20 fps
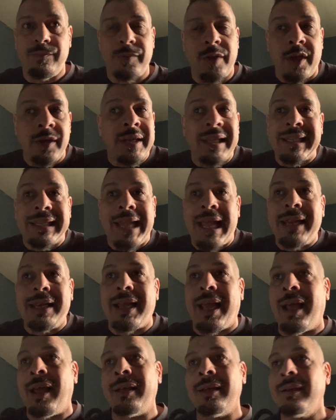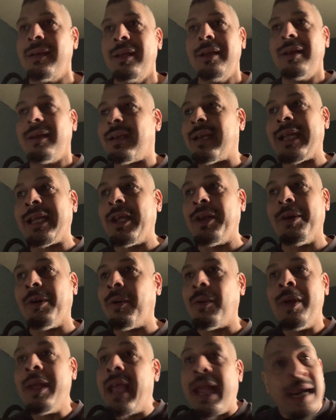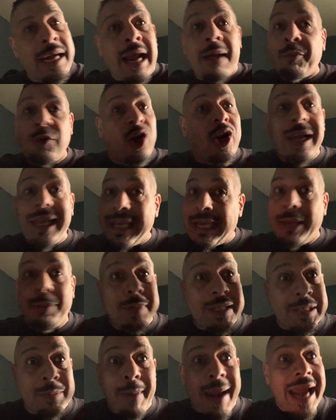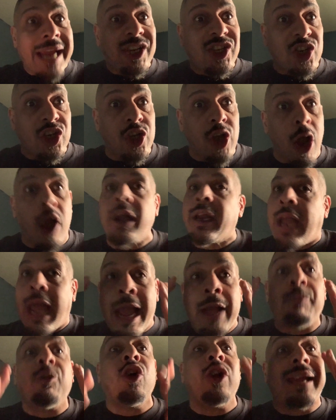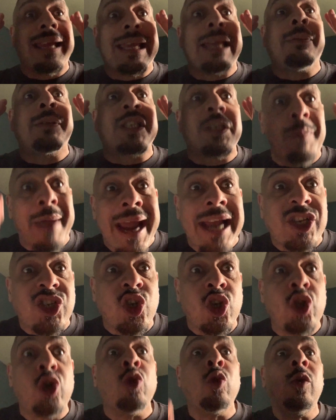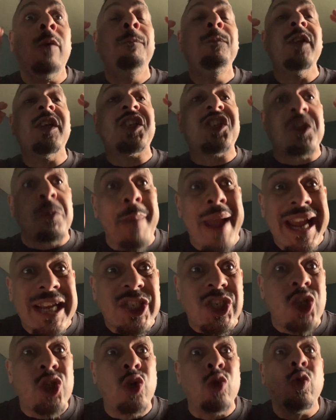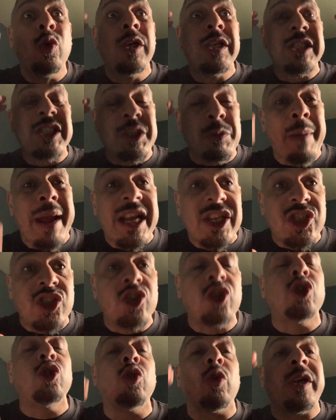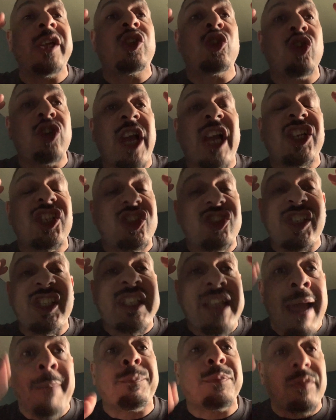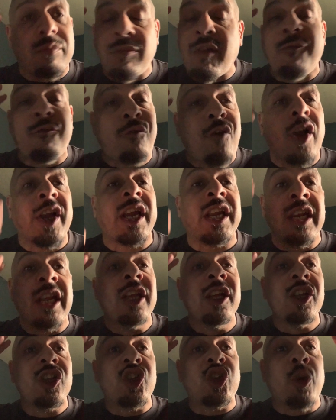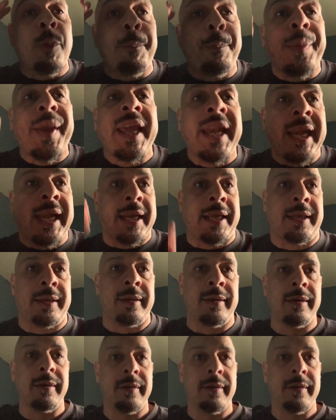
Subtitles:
Understand that. Like, you know, and I'm going to keep smashing y'all. I'm going to keep smashing you until y'all stop the fucking stupidity.